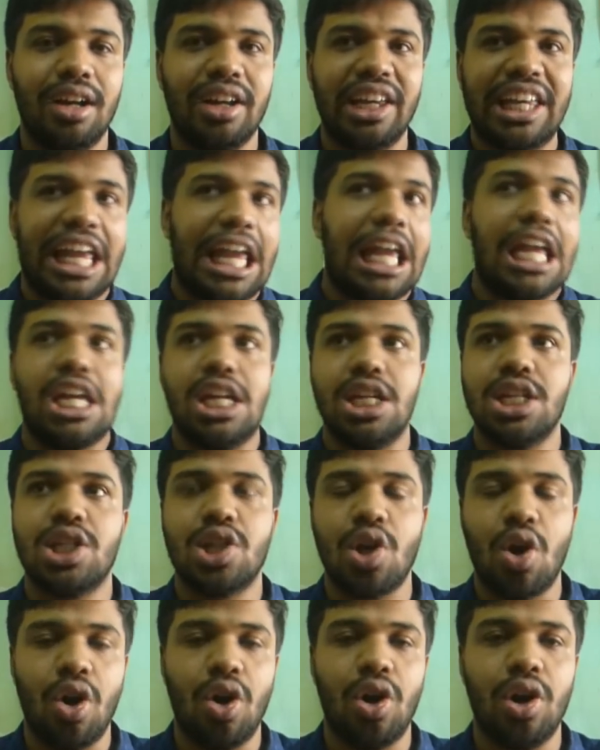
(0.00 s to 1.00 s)

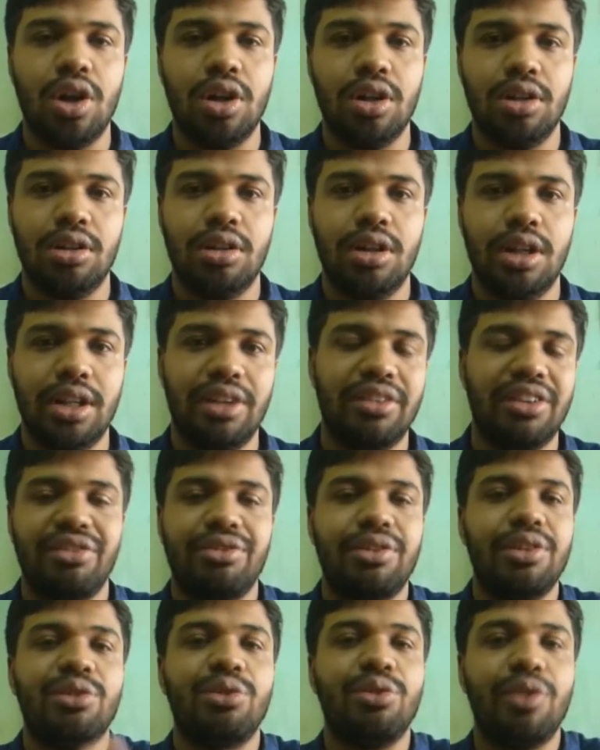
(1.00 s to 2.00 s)
gayish or in a
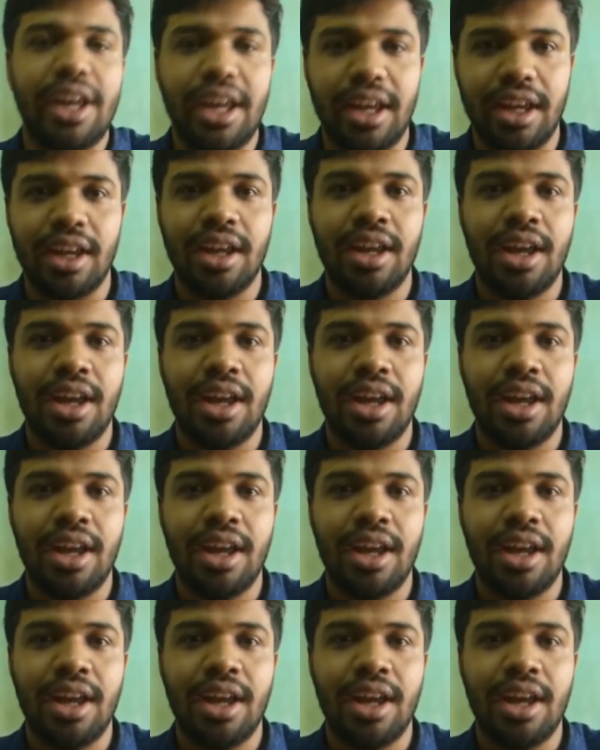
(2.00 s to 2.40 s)
different way.